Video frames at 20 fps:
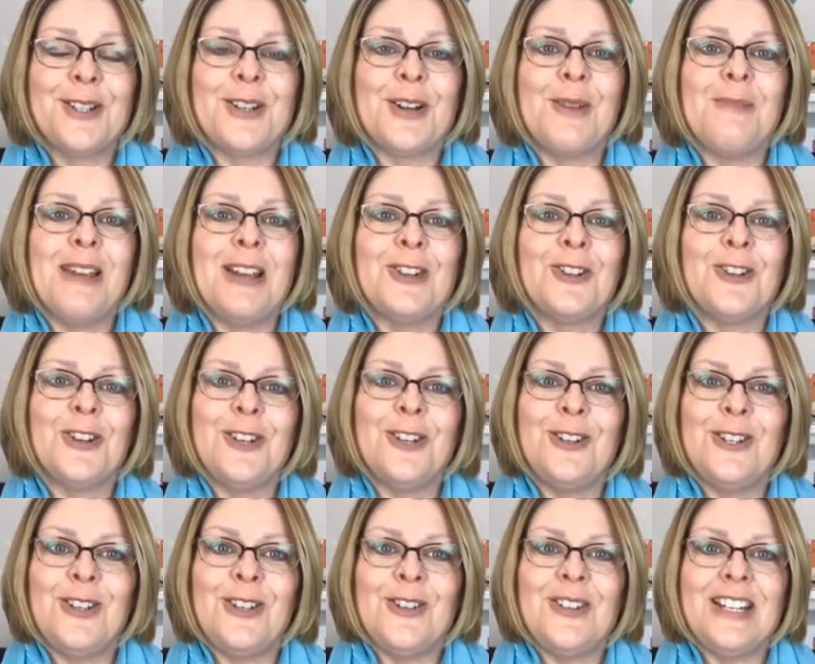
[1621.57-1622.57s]
So make sure you
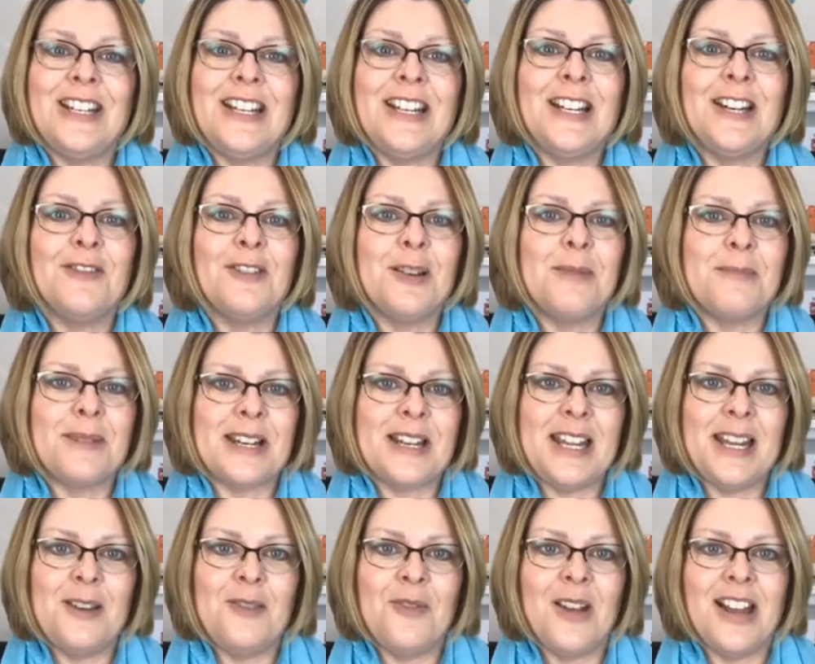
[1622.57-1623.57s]
tune in every
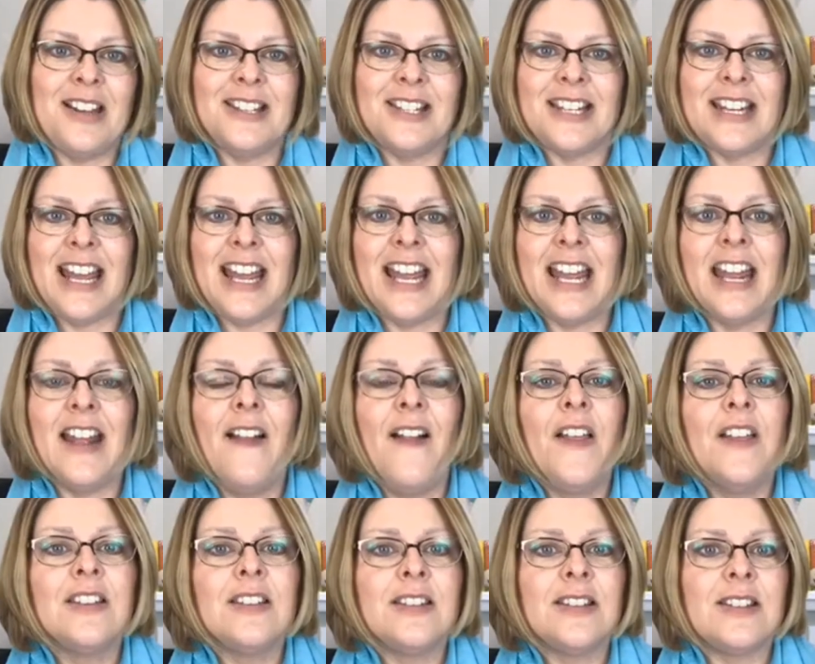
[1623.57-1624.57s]
Monday and Wednesday,
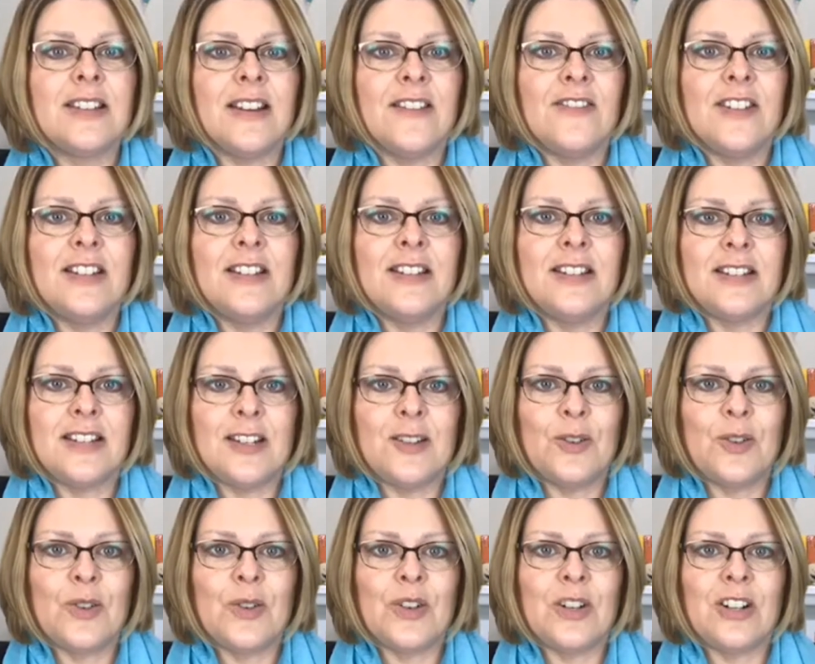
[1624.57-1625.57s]
7
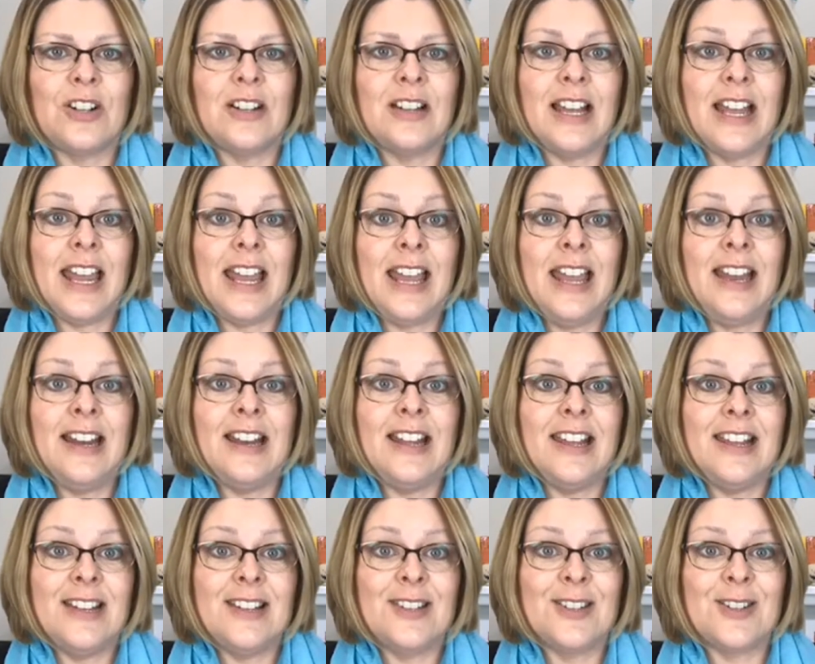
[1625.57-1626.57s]
Central, 8
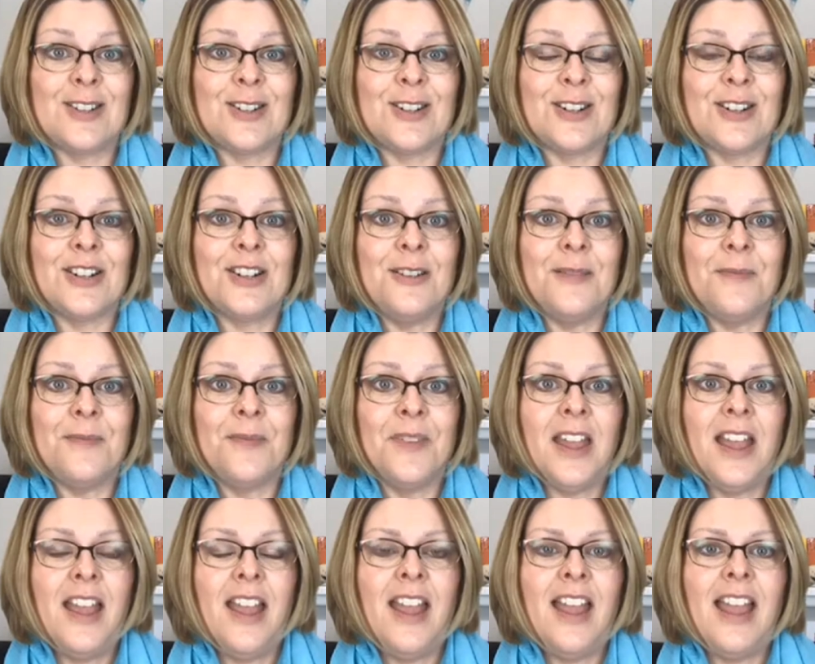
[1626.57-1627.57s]
Eastern.
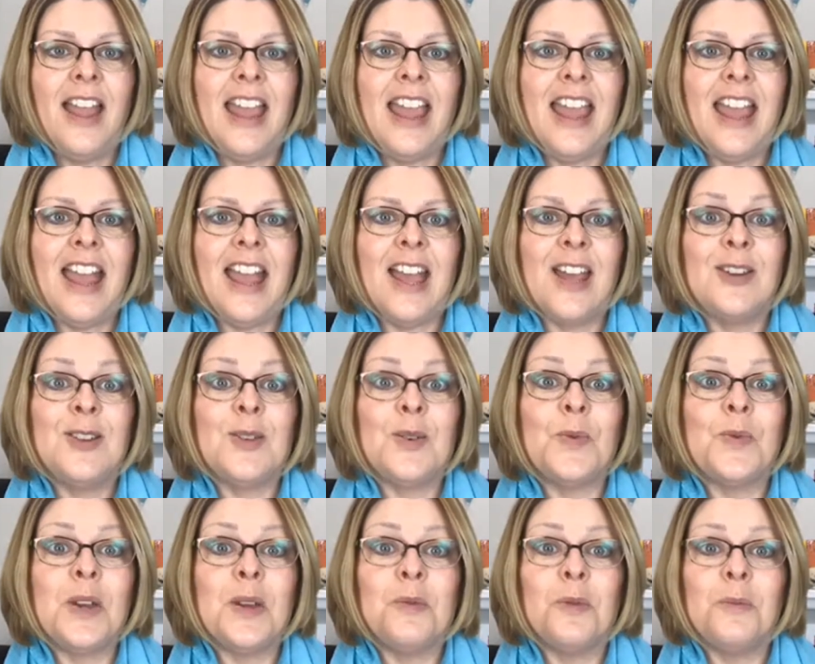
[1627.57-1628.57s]
And
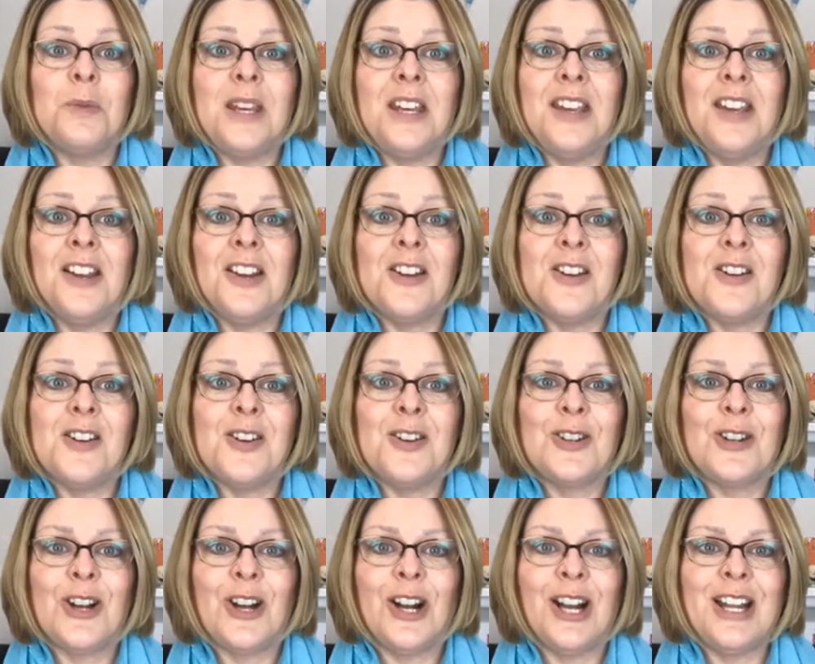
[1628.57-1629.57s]
we will be here
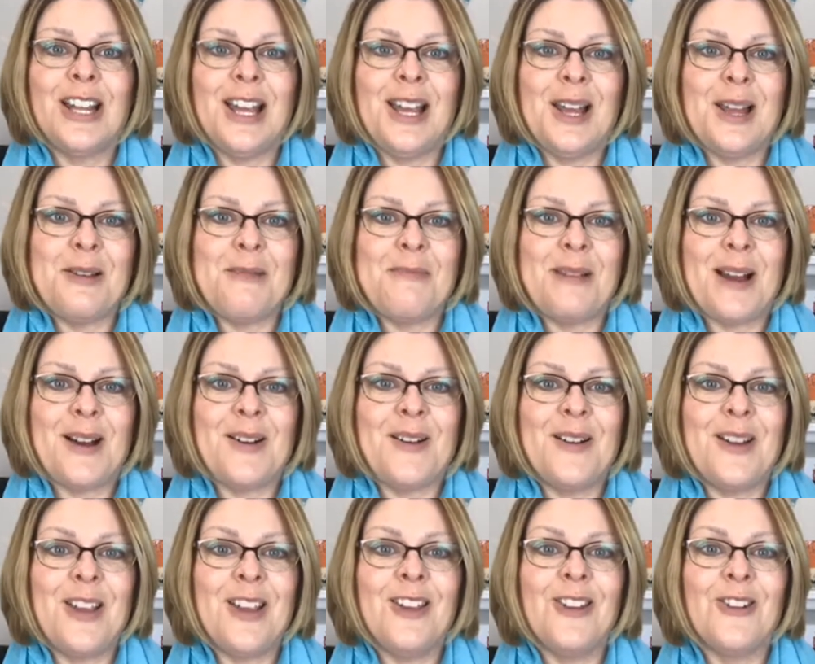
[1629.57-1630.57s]
talking
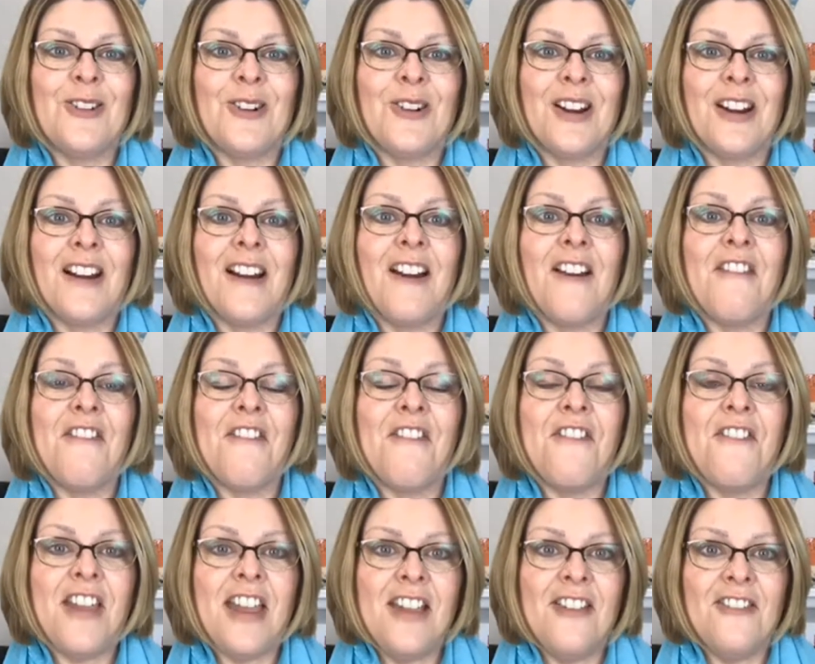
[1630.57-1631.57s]
about your
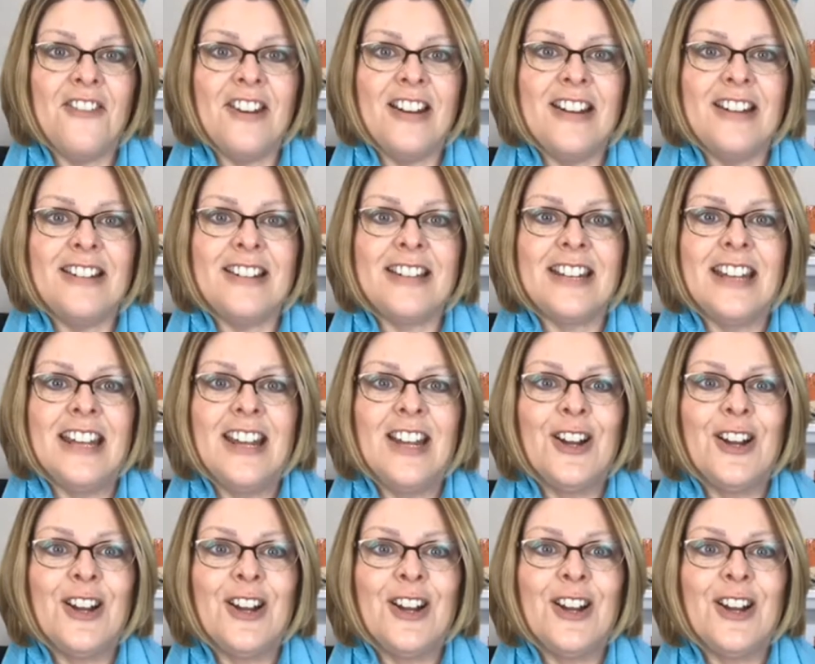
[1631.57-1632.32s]
favorite